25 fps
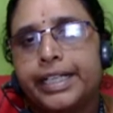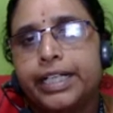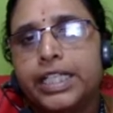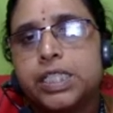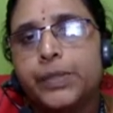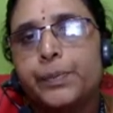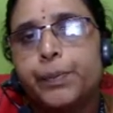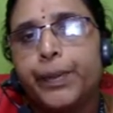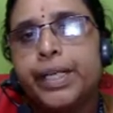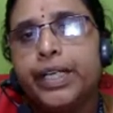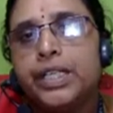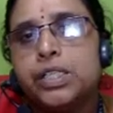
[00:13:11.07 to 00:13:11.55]

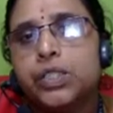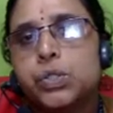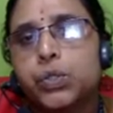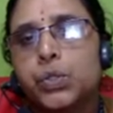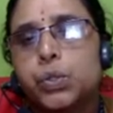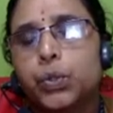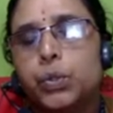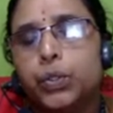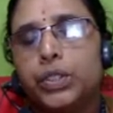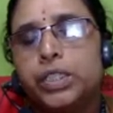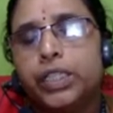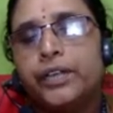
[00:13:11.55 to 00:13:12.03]
speed.
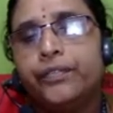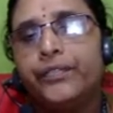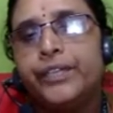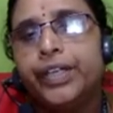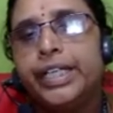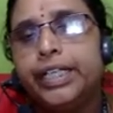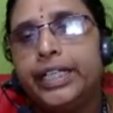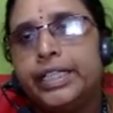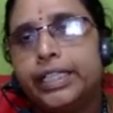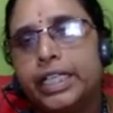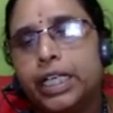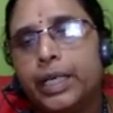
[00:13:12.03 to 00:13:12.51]
So the
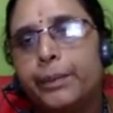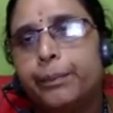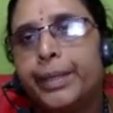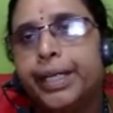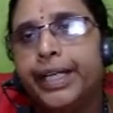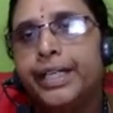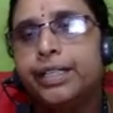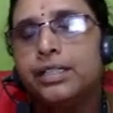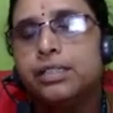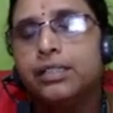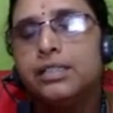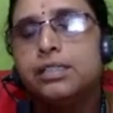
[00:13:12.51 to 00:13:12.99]
wind
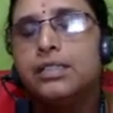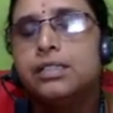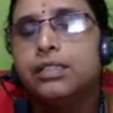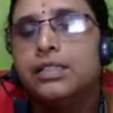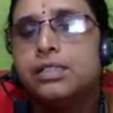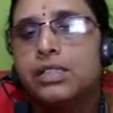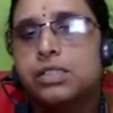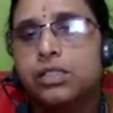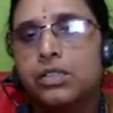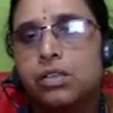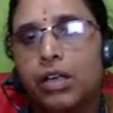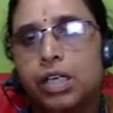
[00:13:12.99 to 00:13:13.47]
turbine
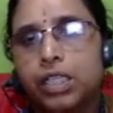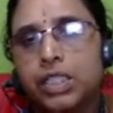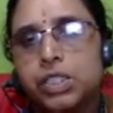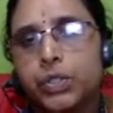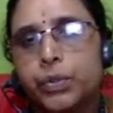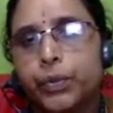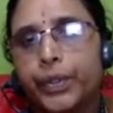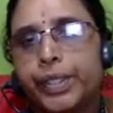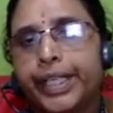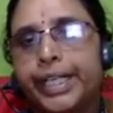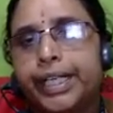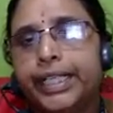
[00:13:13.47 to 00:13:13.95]

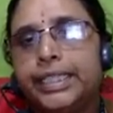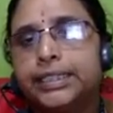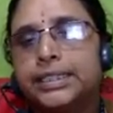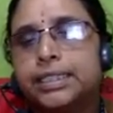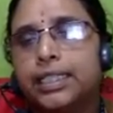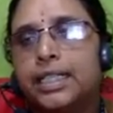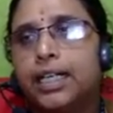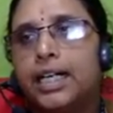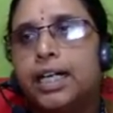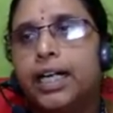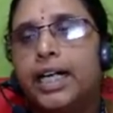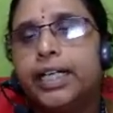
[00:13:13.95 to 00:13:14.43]
rotates
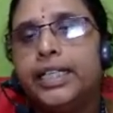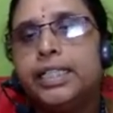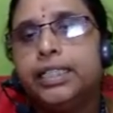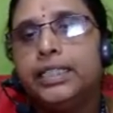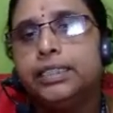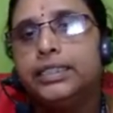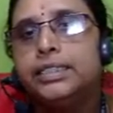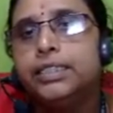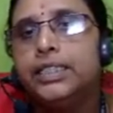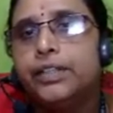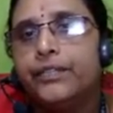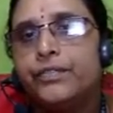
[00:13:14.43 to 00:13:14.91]
and
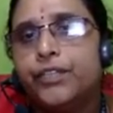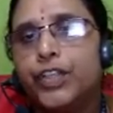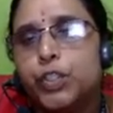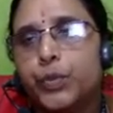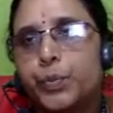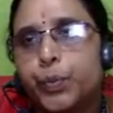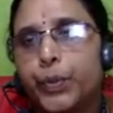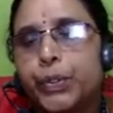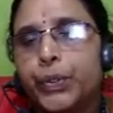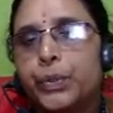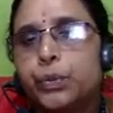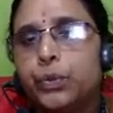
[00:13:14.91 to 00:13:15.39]
which
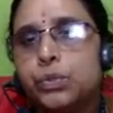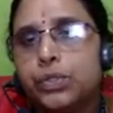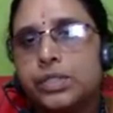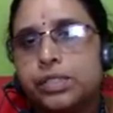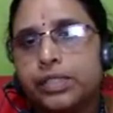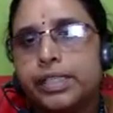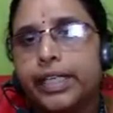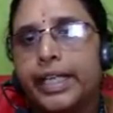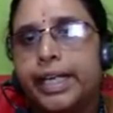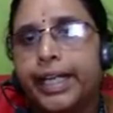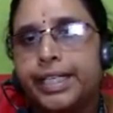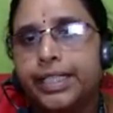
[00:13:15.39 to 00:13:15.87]

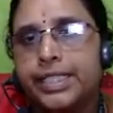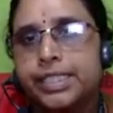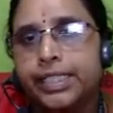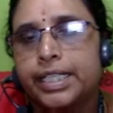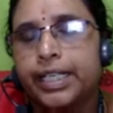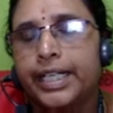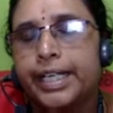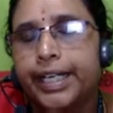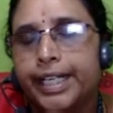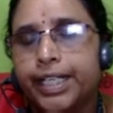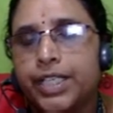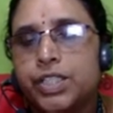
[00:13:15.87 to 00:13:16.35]
produce
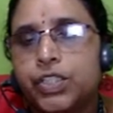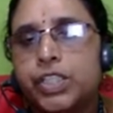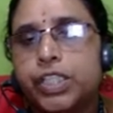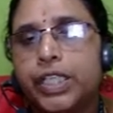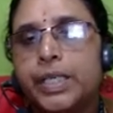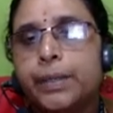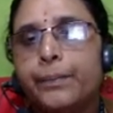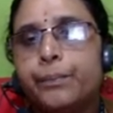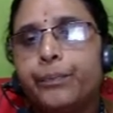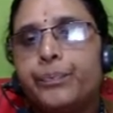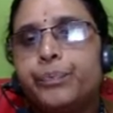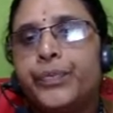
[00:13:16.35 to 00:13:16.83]
electrical
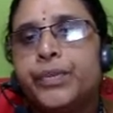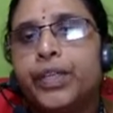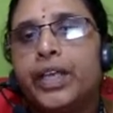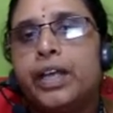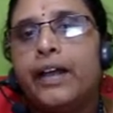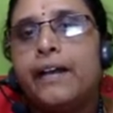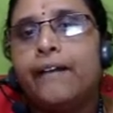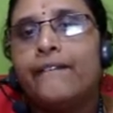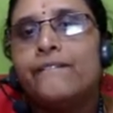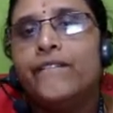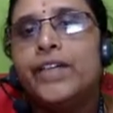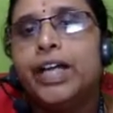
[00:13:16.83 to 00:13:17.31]
energy.
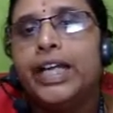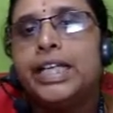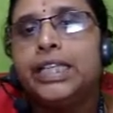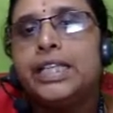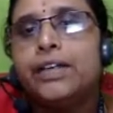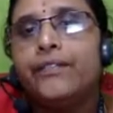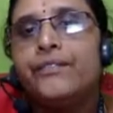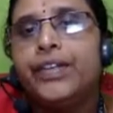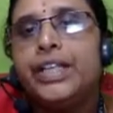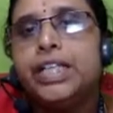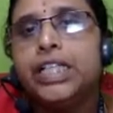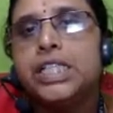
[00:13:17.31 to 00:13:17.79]
When
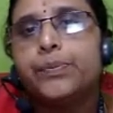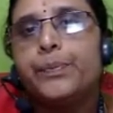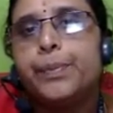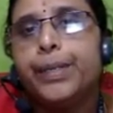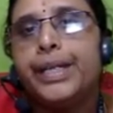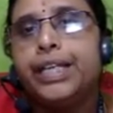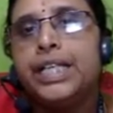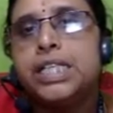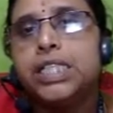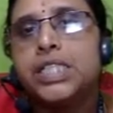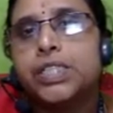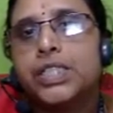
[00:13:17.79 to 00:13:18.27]
the wind
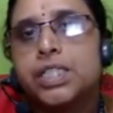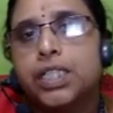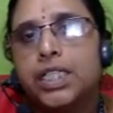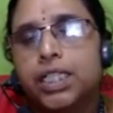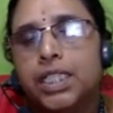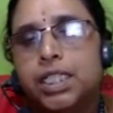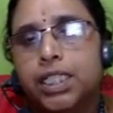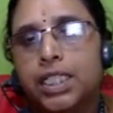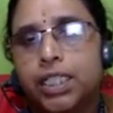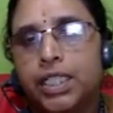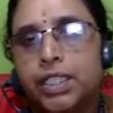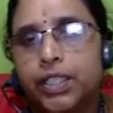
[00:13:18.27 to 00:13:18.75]
speed is
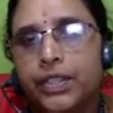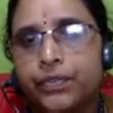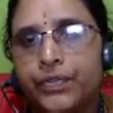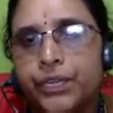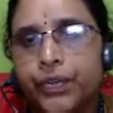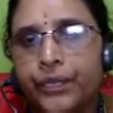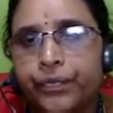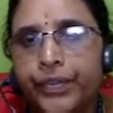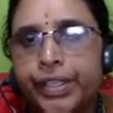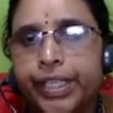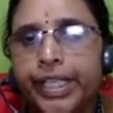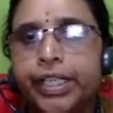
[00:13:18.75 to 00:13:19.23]

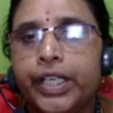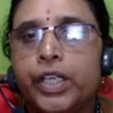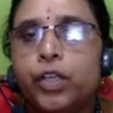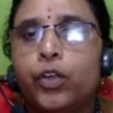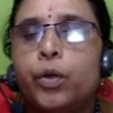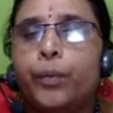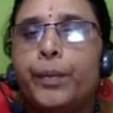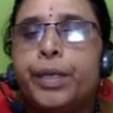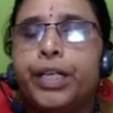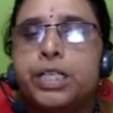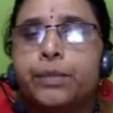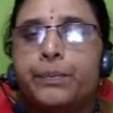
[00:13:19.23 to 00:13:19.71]
50
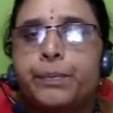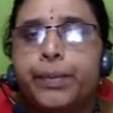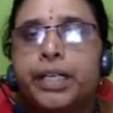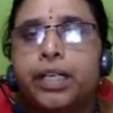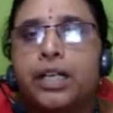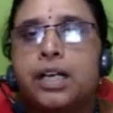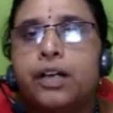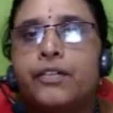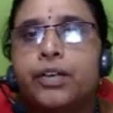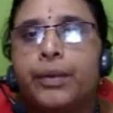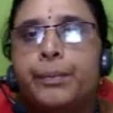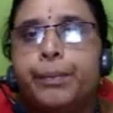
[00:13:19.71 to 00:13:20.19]

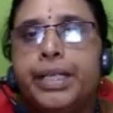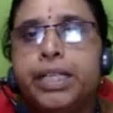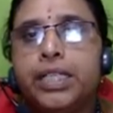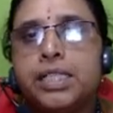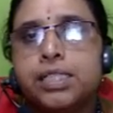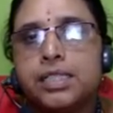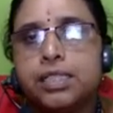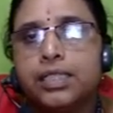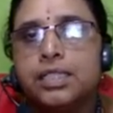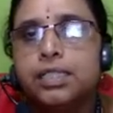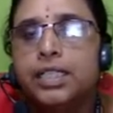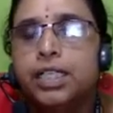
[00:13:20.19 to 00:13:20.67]
km/h
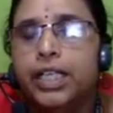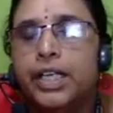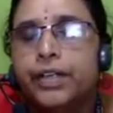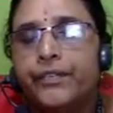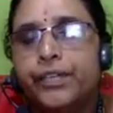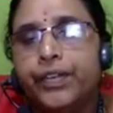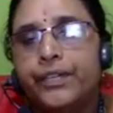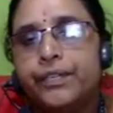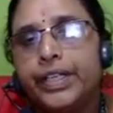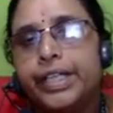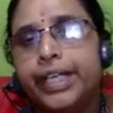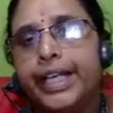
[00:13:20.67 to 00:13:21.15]
means
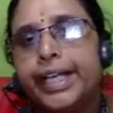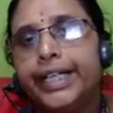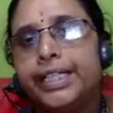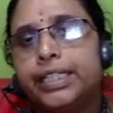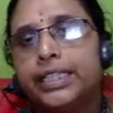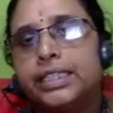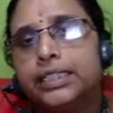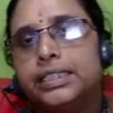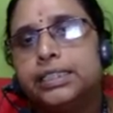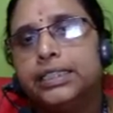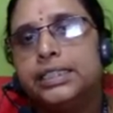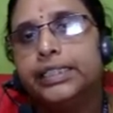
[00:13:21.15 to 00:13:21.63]
we will
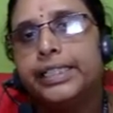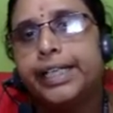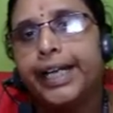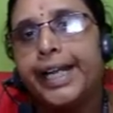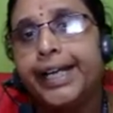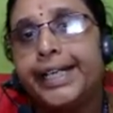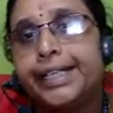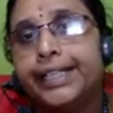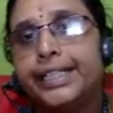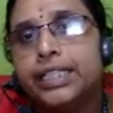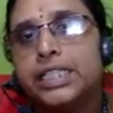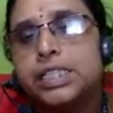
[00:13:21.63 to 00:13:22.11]
get
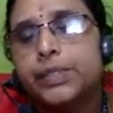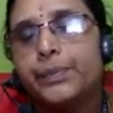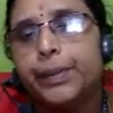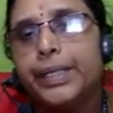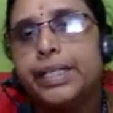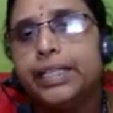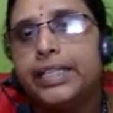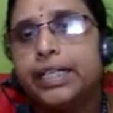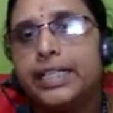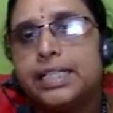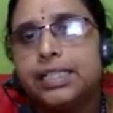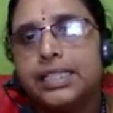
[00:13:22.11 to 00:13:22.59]
rated
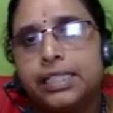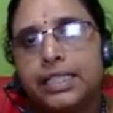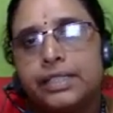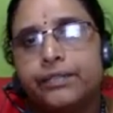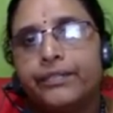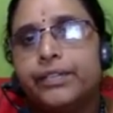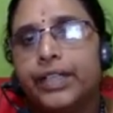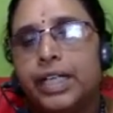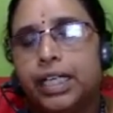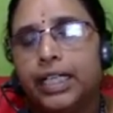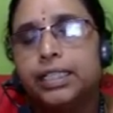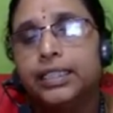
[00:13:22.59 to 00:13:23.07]
speed, that
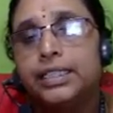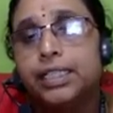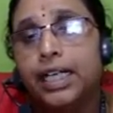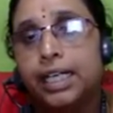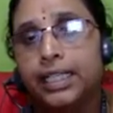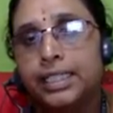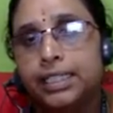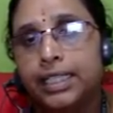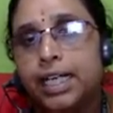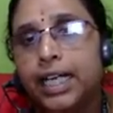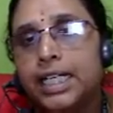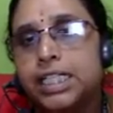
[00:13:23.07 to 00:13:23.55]

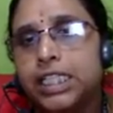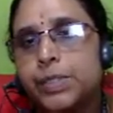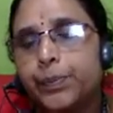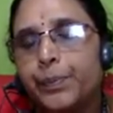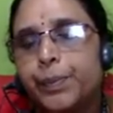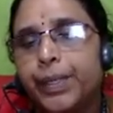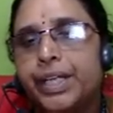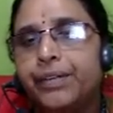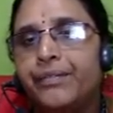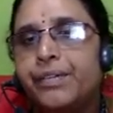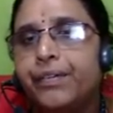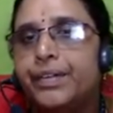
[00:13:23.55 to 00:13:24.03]
and that
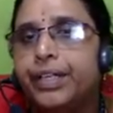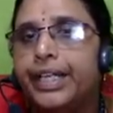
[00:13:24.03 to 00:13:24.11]
speed we will